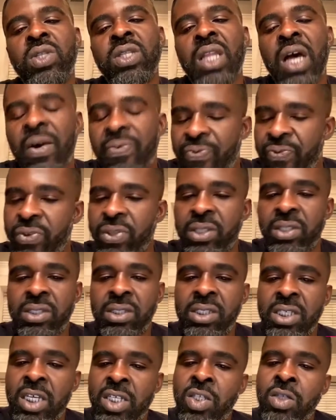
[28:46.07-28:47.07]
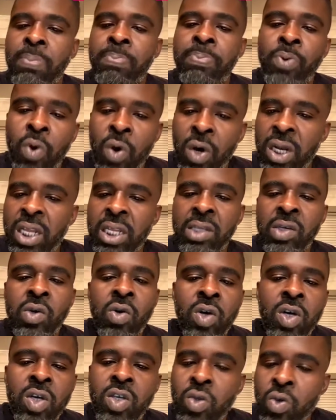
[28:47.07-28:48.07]
Nothing. Just support it.
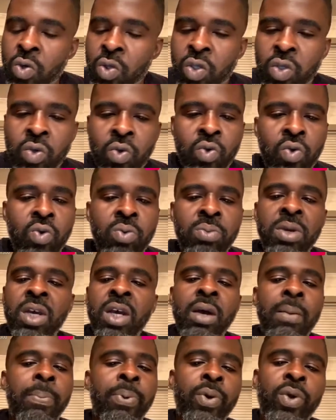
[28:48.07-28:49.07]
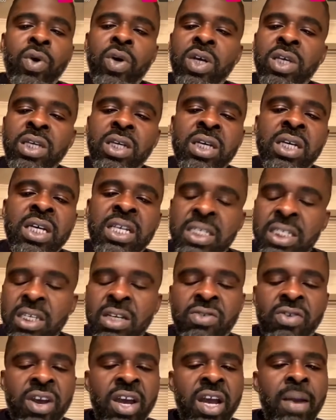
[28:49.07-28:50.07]
Go on YouTube. Put on your
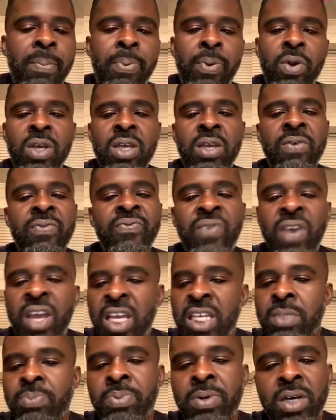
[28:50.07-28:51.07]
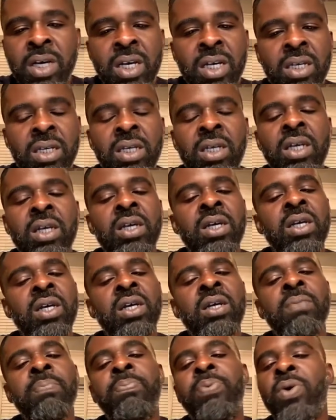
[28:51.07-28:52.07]
Instagram. Put on your Facebook.
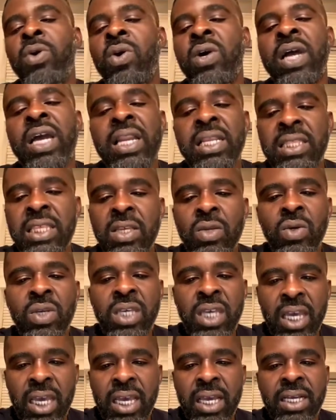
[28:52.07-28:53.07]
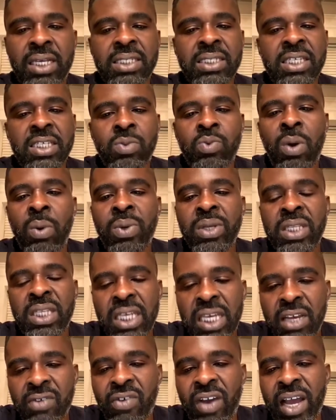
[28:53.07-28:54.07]
Put on anything you can, because this is what we
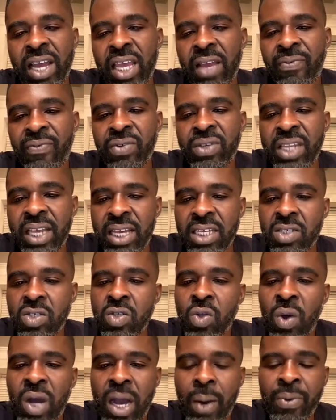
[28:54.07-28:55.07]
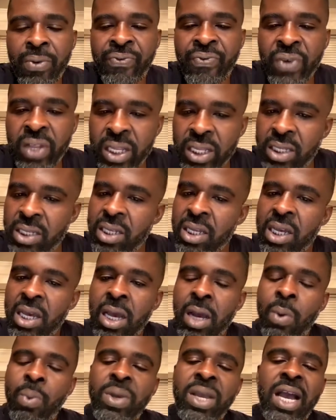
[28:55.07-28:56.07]
need right here. For niggas to know how we feeling.
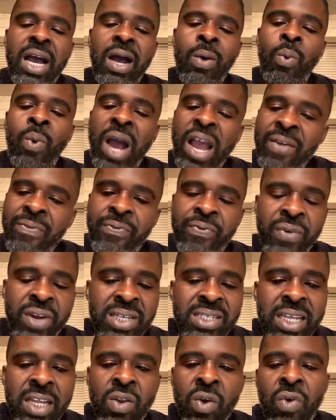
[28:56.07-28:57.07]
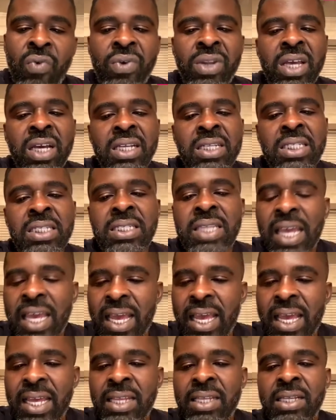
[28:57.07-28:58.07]
We got white friends that don't really
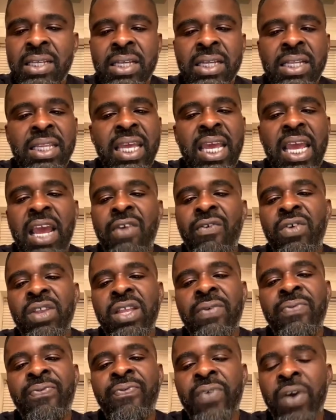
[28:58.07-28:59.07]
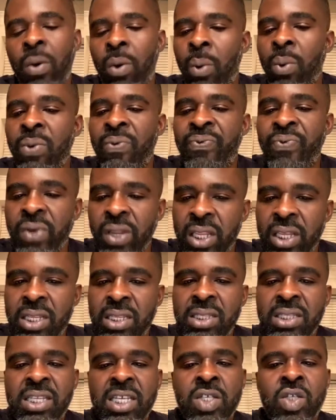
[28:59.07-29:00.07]
understand. They ain't really felt what we feeling.
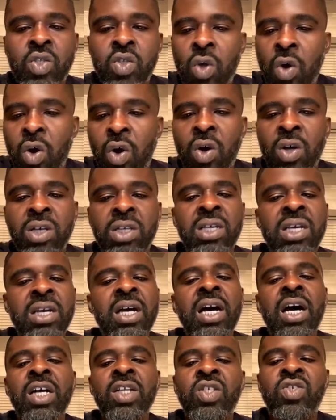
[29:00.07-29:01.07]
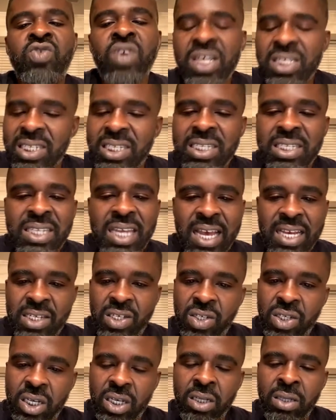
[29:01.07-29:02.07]
This song addresses that
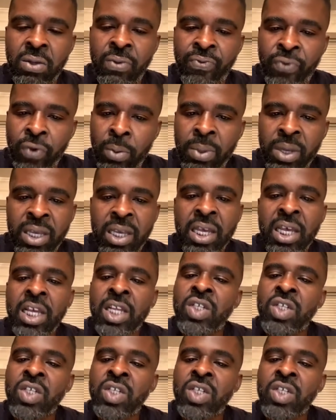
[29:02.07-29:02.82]
shit. You feel me?